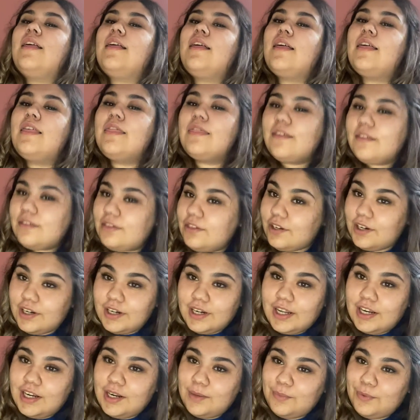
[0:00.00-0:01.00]
The third
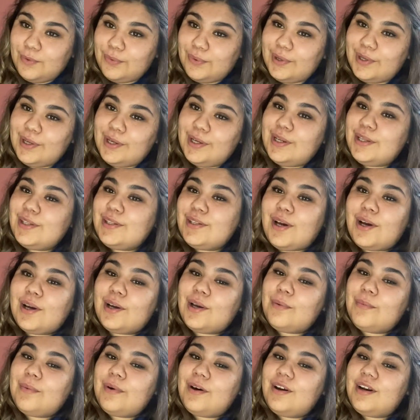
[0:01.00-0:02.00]
animal we're going to talk
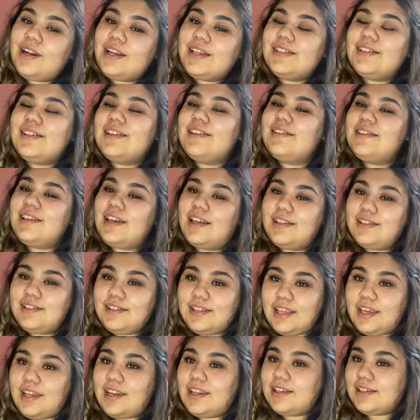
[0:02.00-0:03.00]
about is the
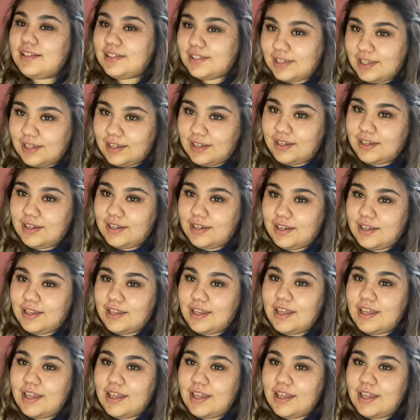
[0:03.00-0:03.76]
sand-sliding skink.